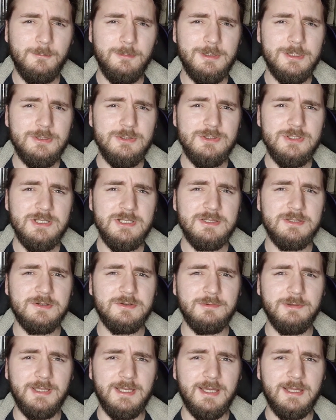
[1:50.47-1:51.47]
we usually
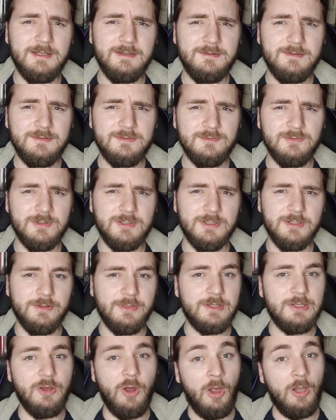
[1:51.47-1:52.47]
don't get
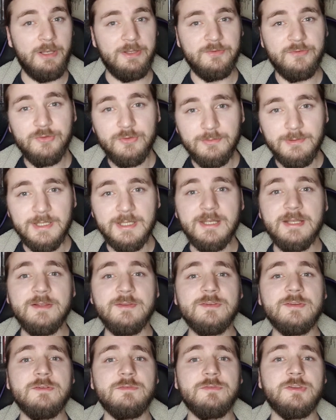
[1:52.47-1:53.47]
the early
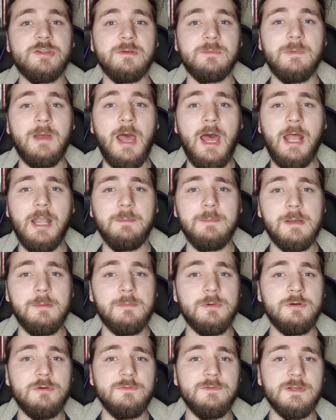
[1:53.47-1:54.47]
screenings of some anime
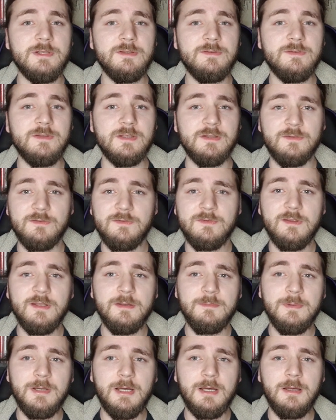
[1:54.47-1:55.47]
movies in
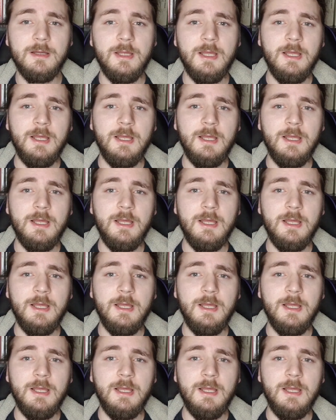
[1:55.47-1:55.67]
cinema,